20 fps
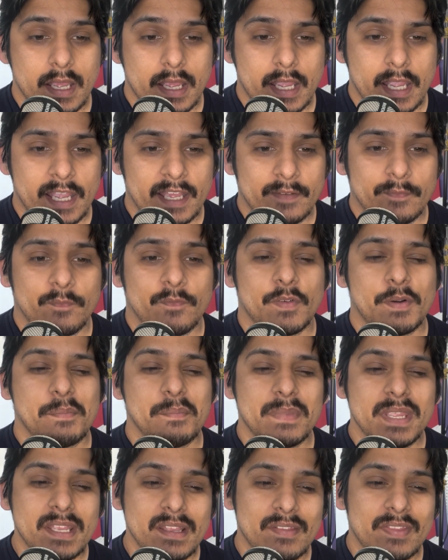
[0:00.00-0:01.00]
And for
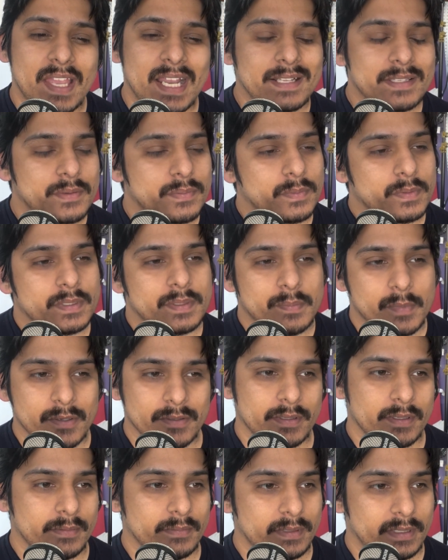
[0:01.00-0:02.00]
me, that's what's
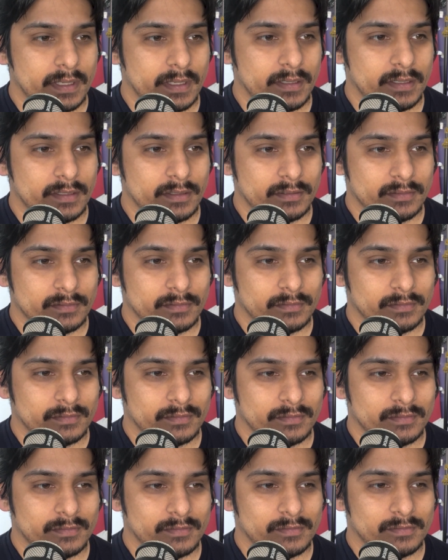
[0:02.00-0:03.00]
most upsetting,
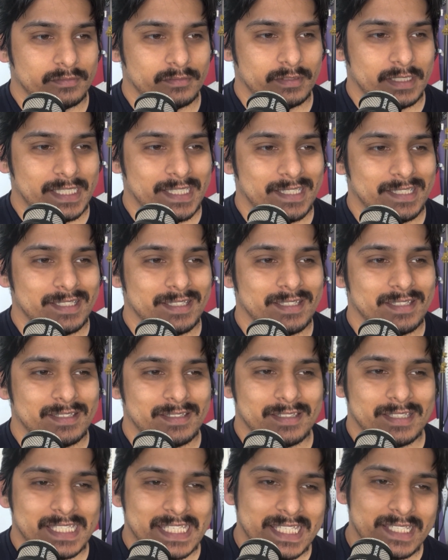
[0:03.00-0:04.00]
is
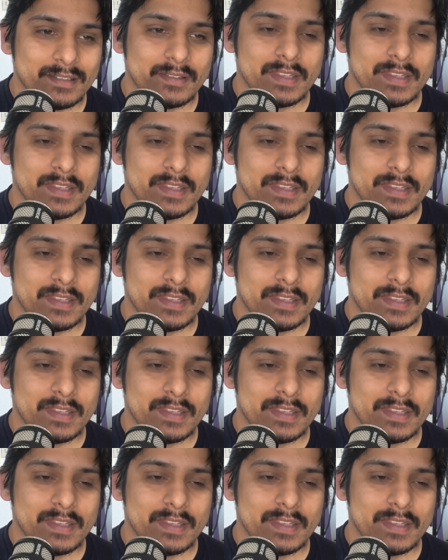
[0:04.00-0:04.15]
seeing